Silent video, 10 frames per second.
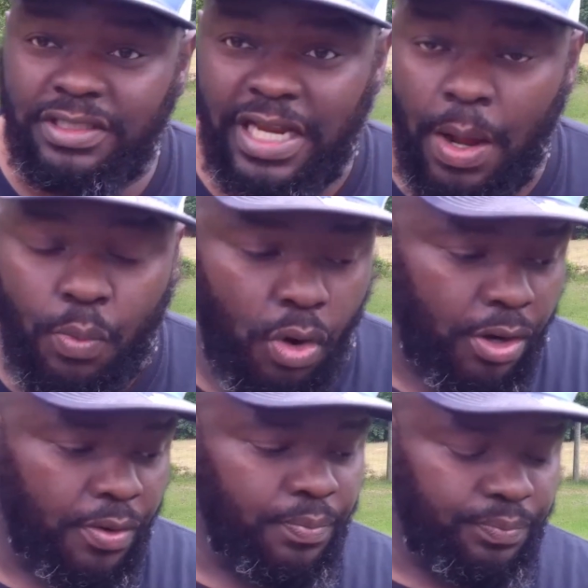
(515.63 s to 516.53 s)
Top
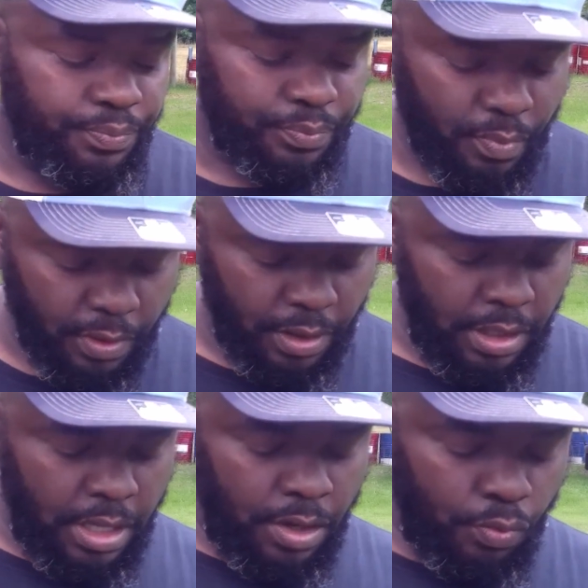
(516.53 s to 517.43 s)
water.
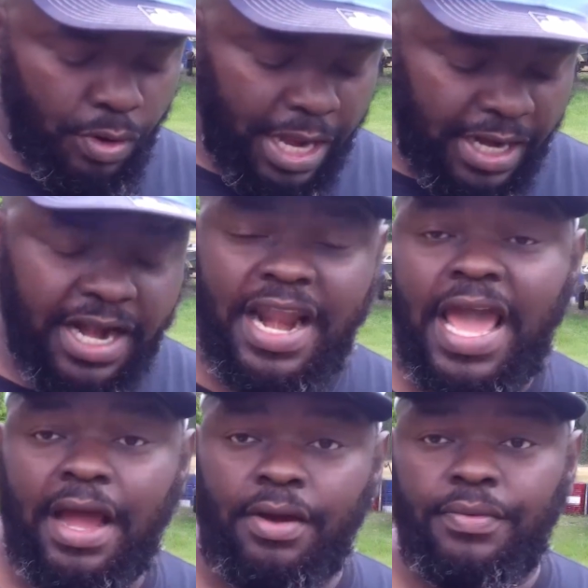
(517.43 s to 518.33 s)
Right
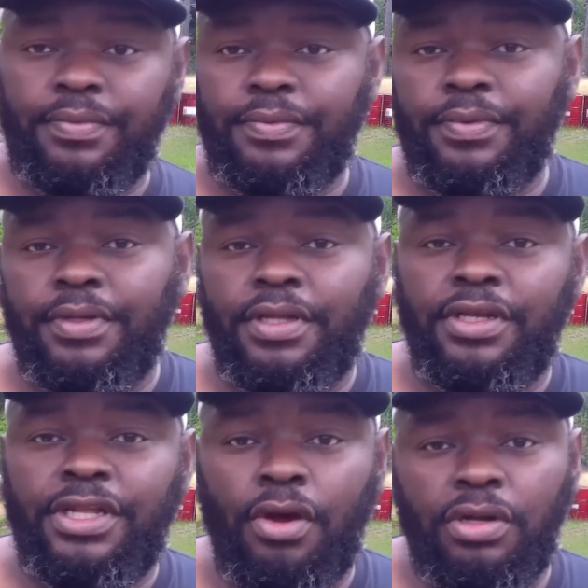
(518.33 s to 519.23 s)
now,
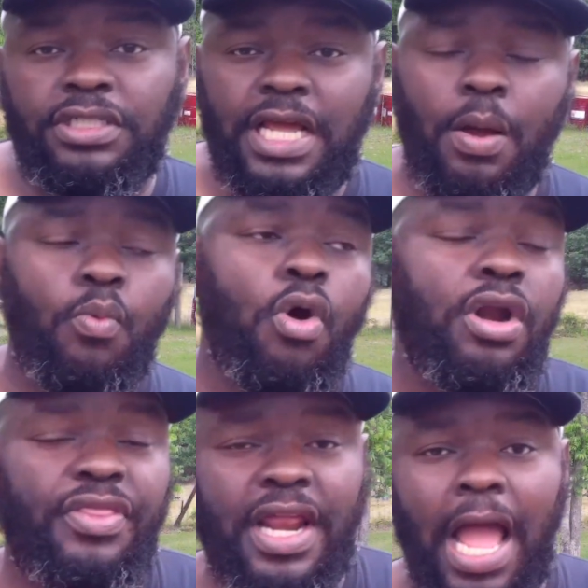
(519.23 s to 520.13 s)
the only top
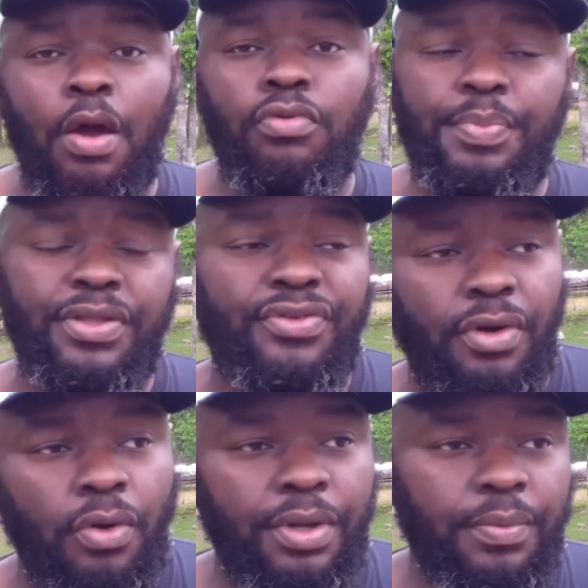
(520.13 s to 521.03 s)
water that I will be
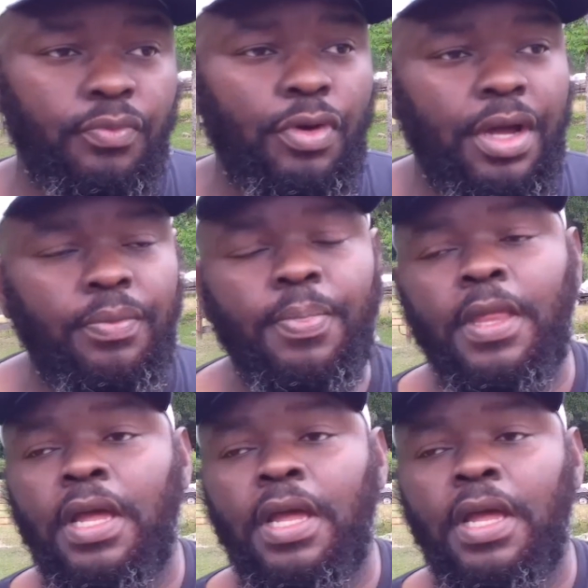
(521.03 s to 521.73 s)
throwing, well,